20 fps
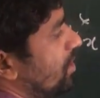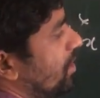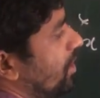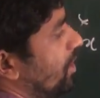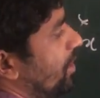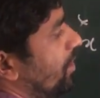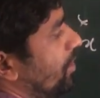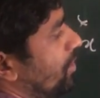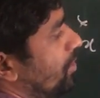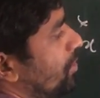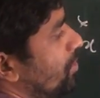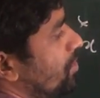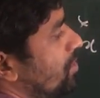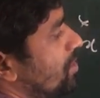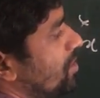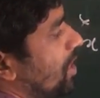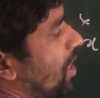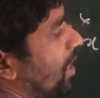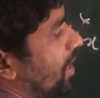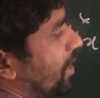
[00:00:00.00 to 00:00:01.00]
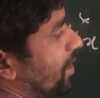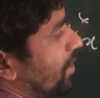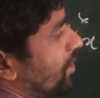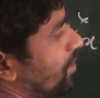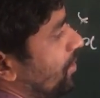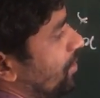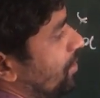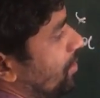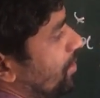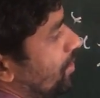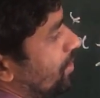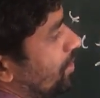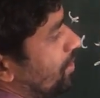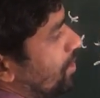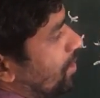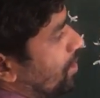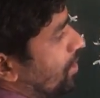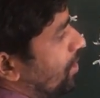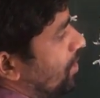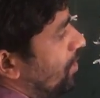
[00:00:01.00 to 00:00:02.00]
into psi.
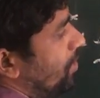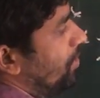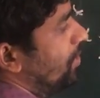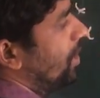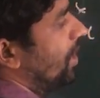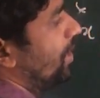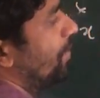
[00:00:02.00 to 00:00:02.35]
Okay,